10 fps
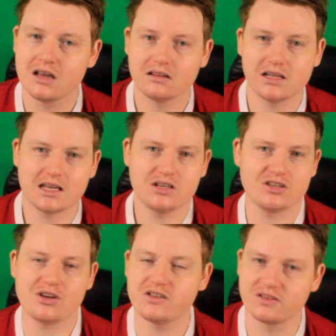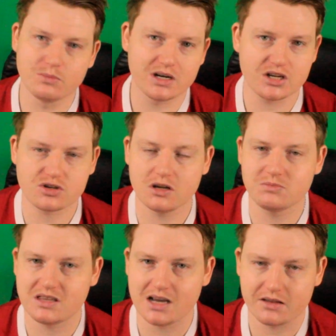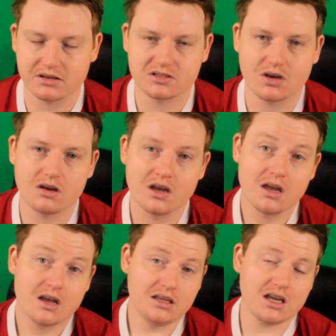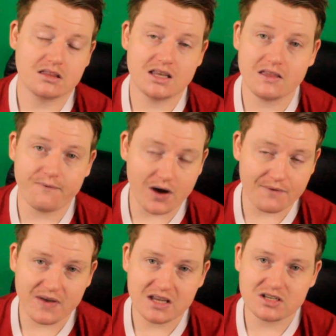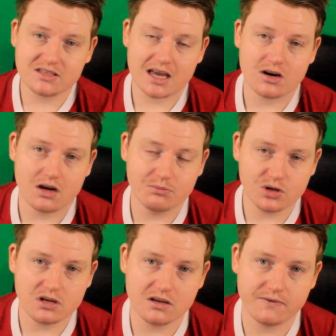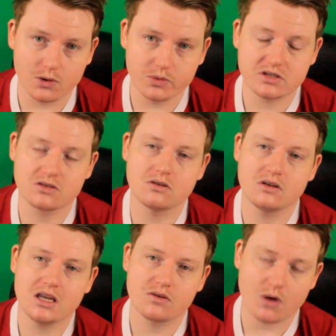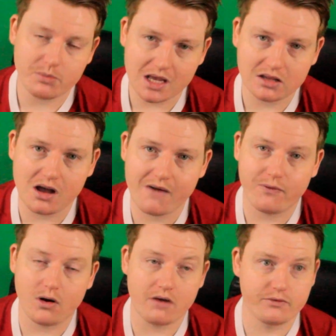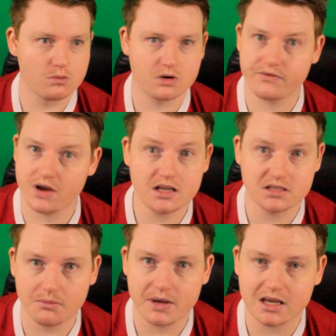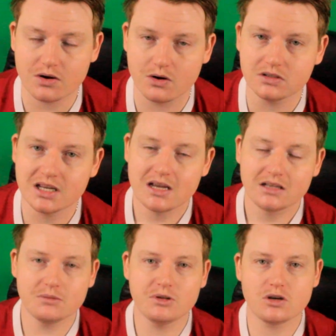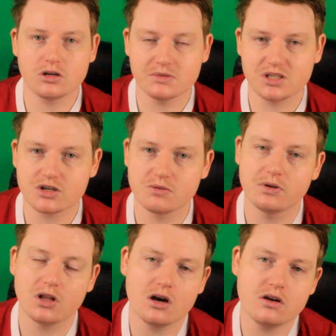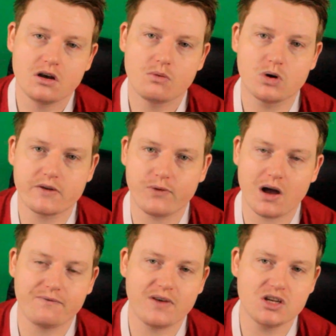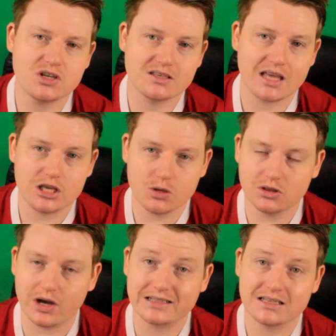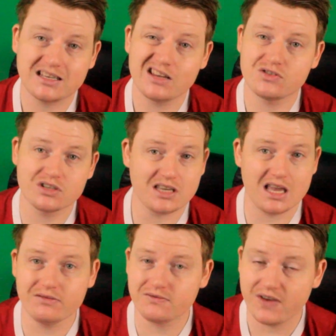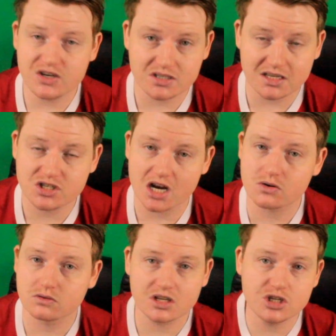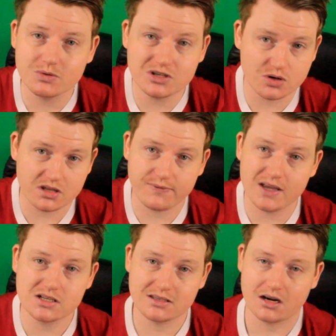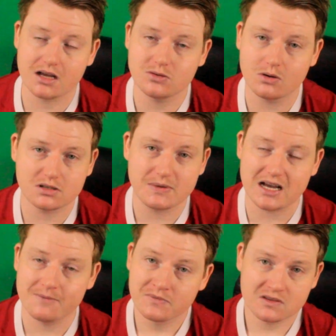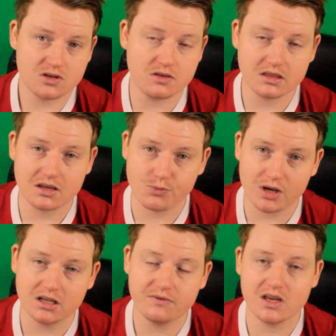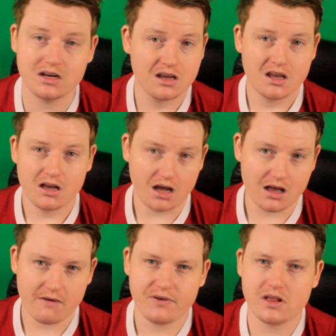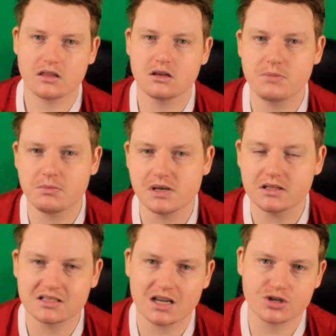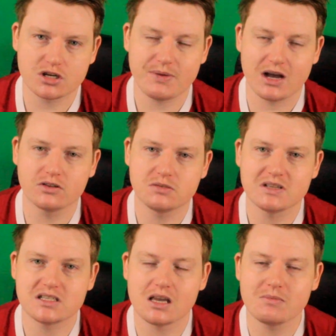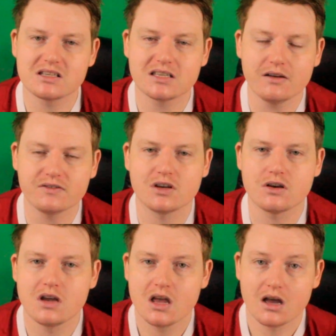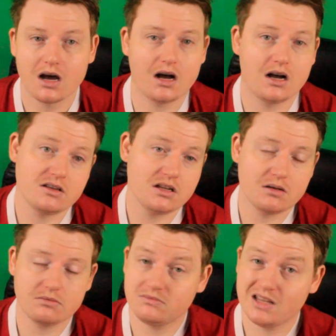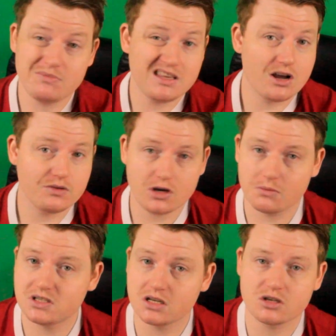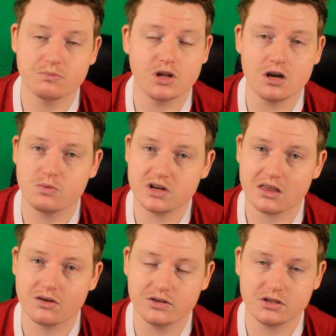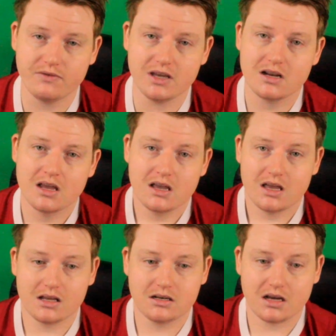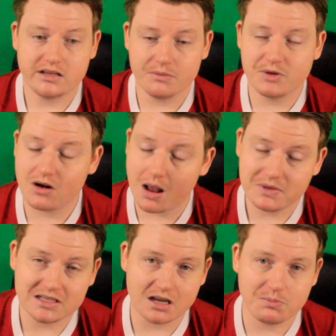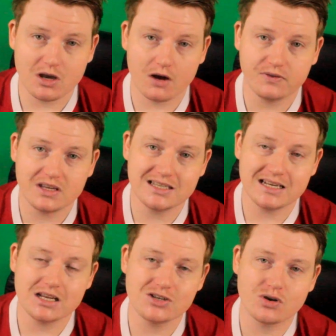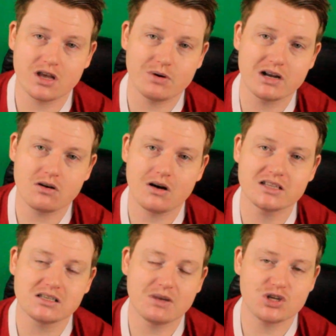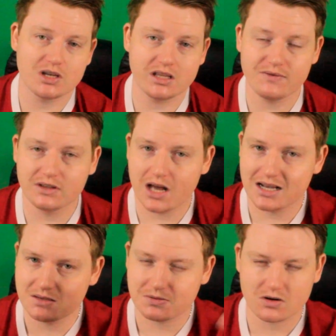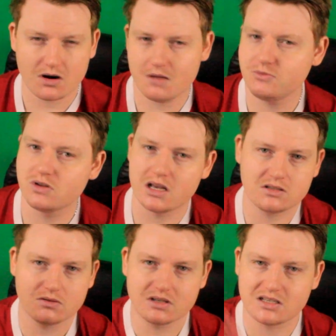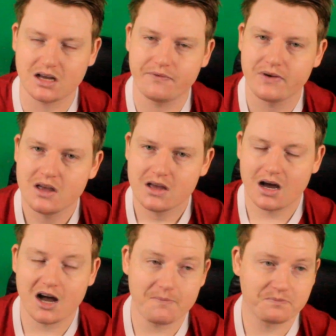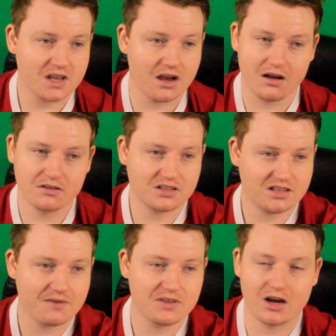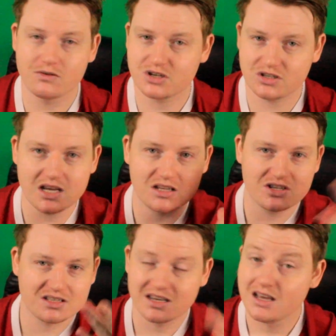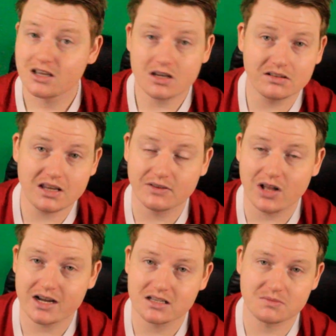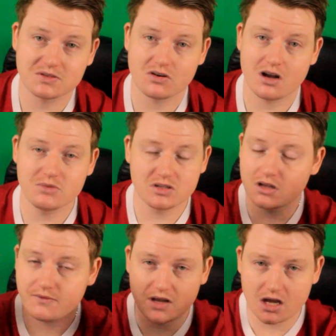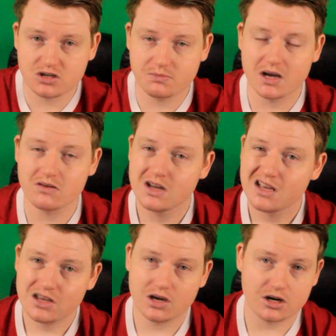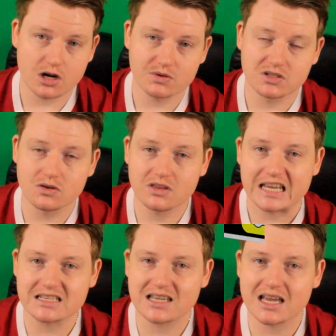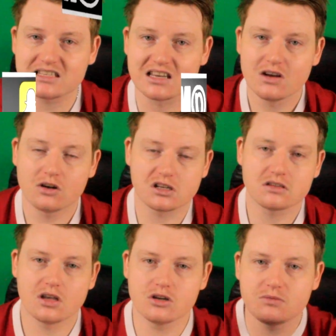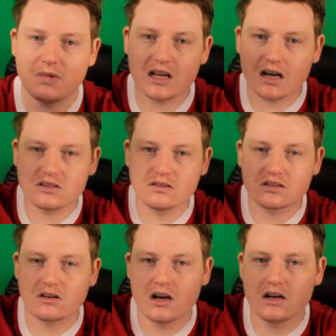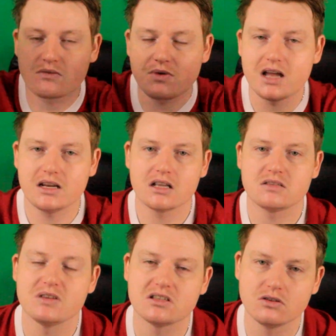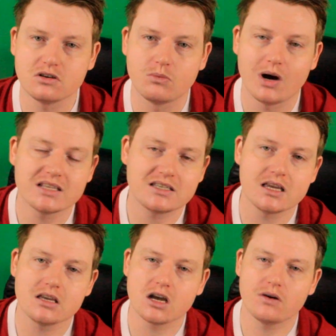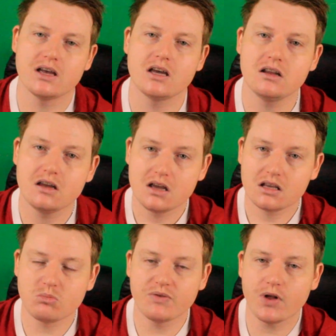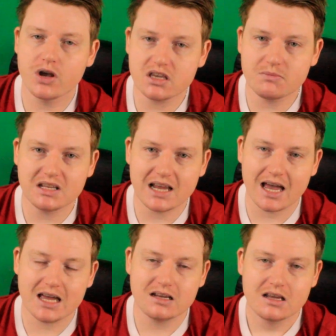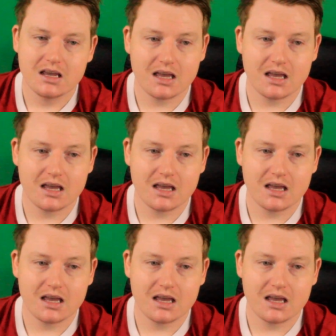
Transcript: Like, it just goes from one extreme to the other. So yeah, they're the 5 features that I'm looking forward to in Rugby League Live 5, or whatever it ends up being called. Let me know in the comment section below, what are 5 features that you would like to see, or just even features in general. Did you enjoy the features that I talked about? Do you think they're relevant? I feel like there'll be a big discussion about Ultimate Team and stuff. So you know, let me know in the comment section below, what are your thoughts of it? And yeah, I'm going to wrap things up here. Hopefully you did enjoy that one, guys. Make sure you leave a like, subscribe, do all that sort of stuff. I'll save the whole shtick. Just go and leave a like and subscribe. Use the notification bell. Kind of know what to do these days. Also, social media, it's on the screen right now. It's Mr. Luke on YT. Go ahead, give give me a follow, give me an ad.